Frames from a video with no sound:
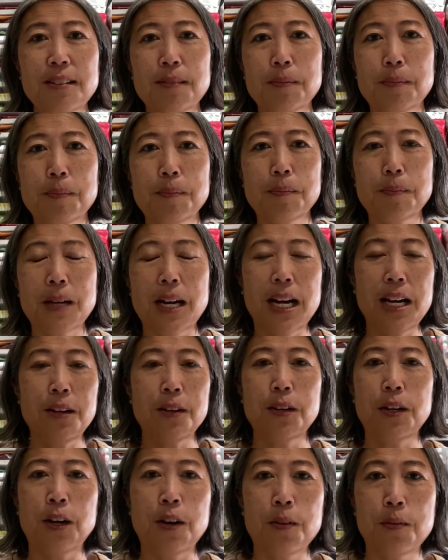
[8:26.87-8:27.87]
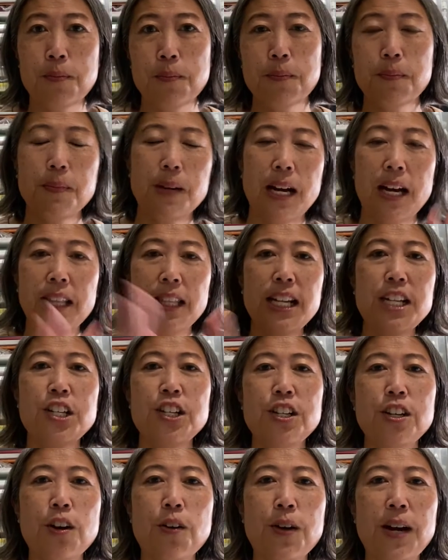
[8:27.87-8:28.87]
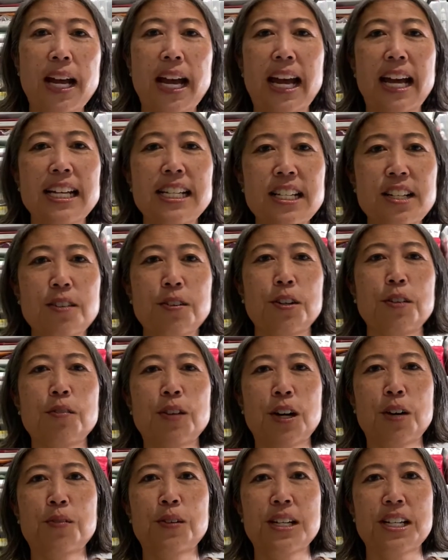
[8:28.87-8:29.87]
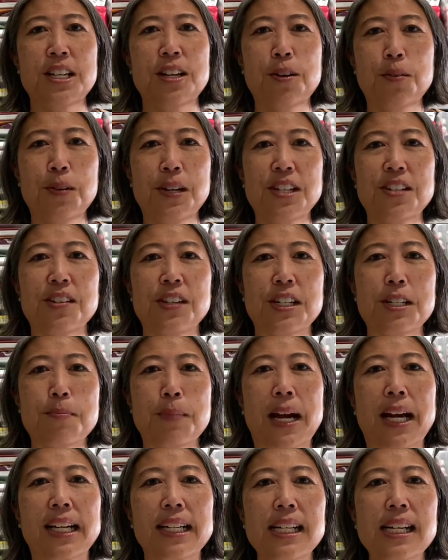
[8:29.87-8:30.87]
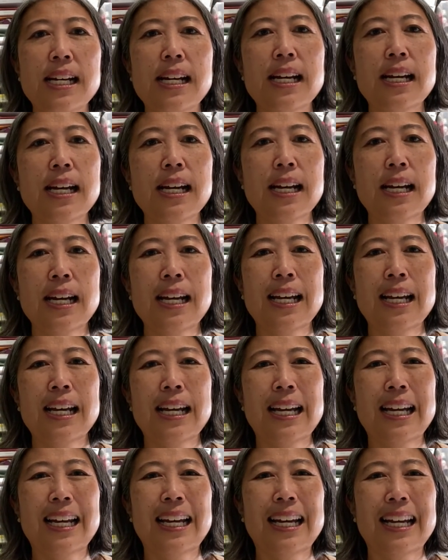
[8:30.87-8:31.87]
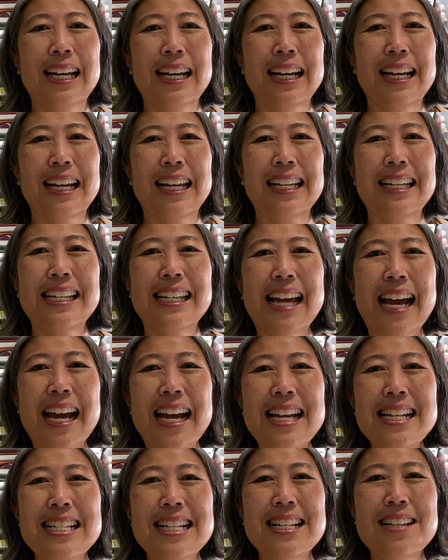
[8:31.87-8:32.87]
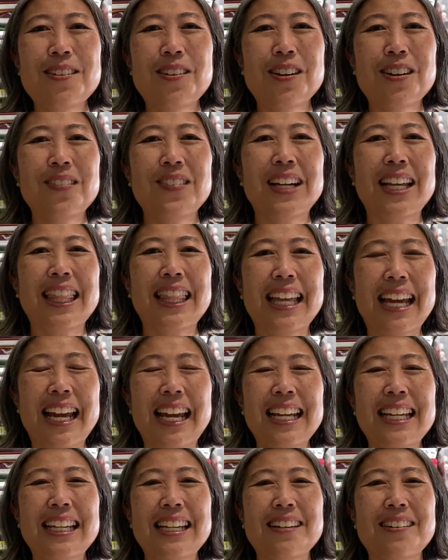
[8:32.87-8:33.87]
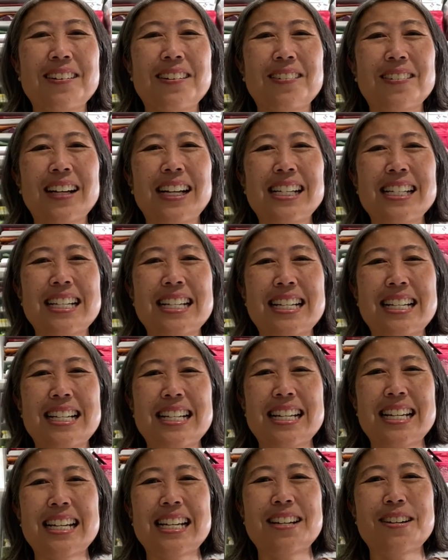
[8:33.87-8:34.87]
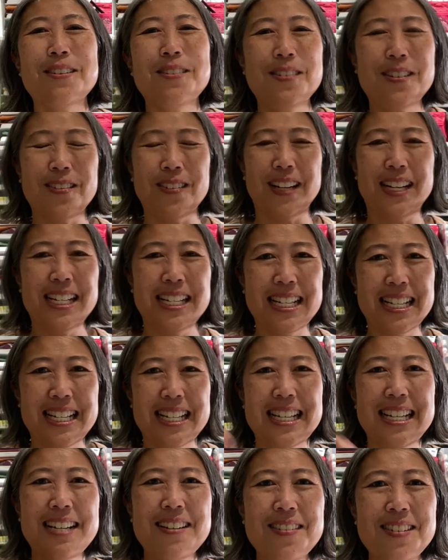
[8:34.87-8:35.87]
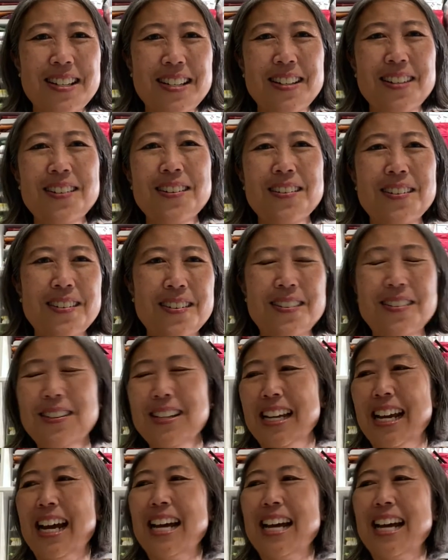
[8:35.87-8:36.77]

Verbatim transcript: Uh, so if not, I don't know. I'll let you know ahead so you always know what to expect. Yes, Norma, thank you. Great to see you.